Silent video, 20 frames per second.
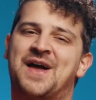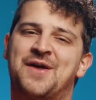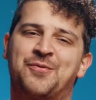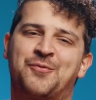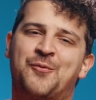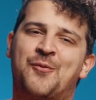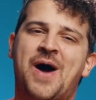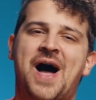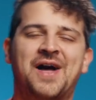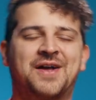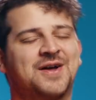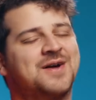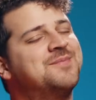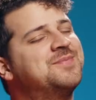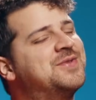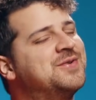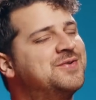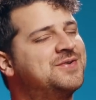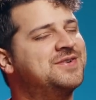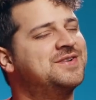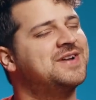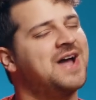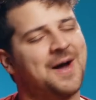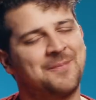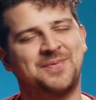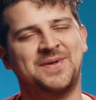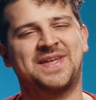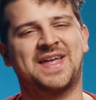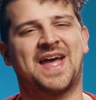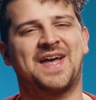and welcome to
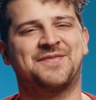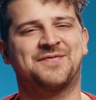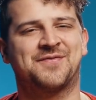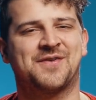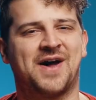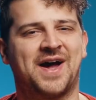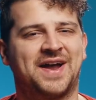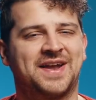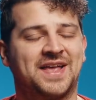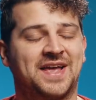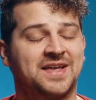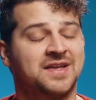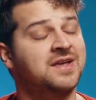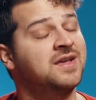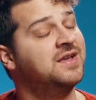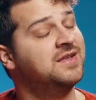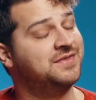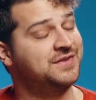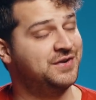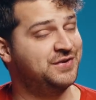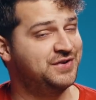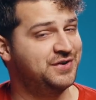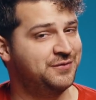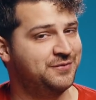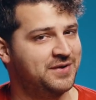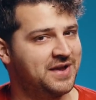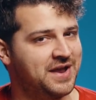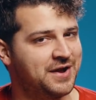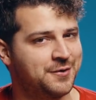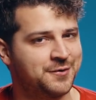Copycat Friday, the new
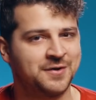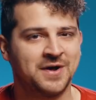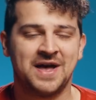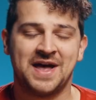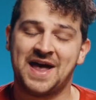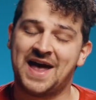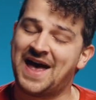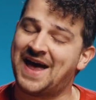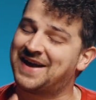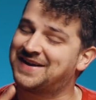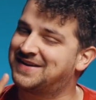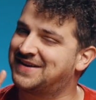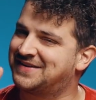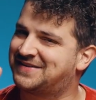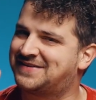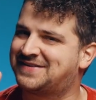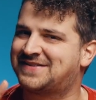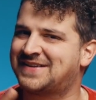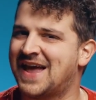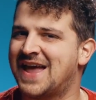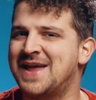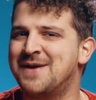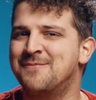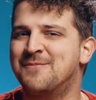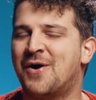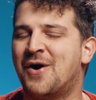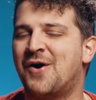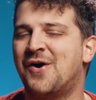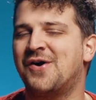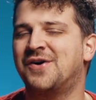year and the
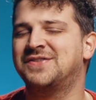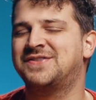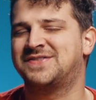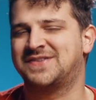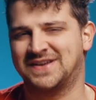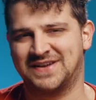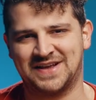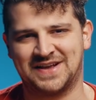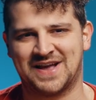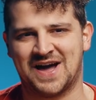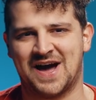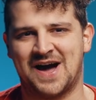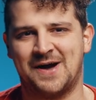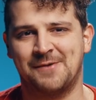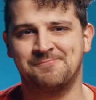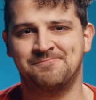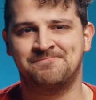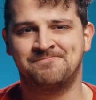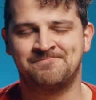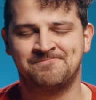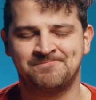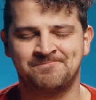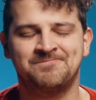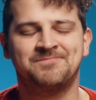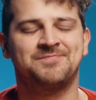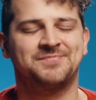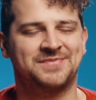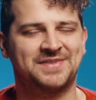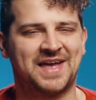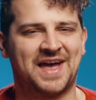same old Cinecom.
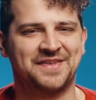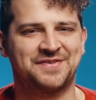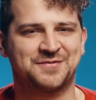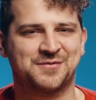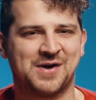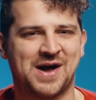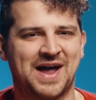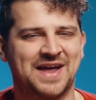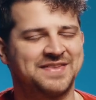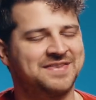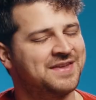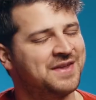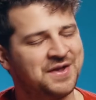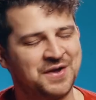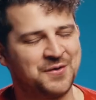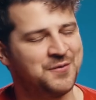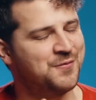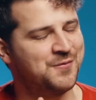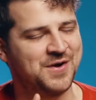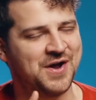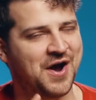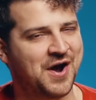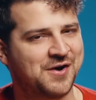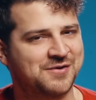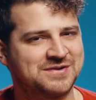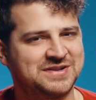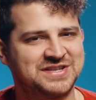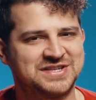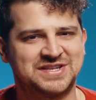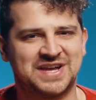That's right, we
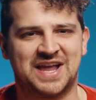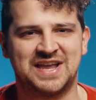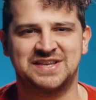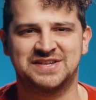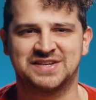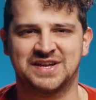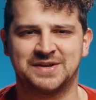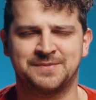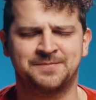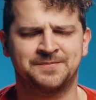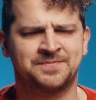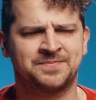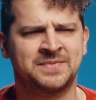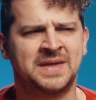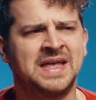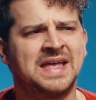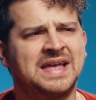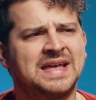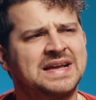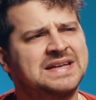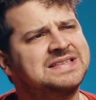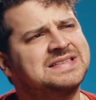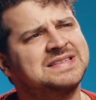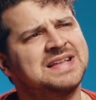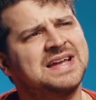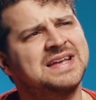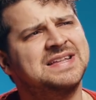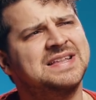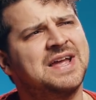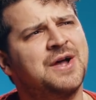aren't changing. It's
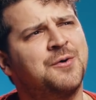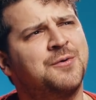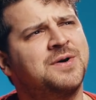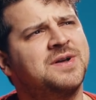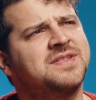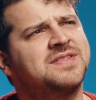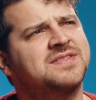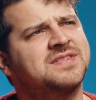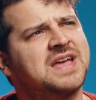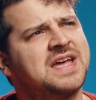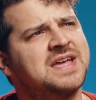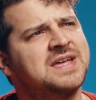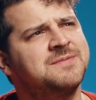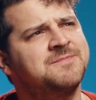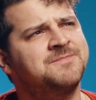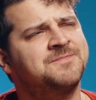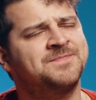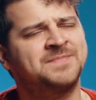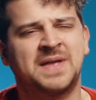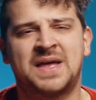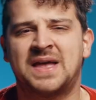like they always say,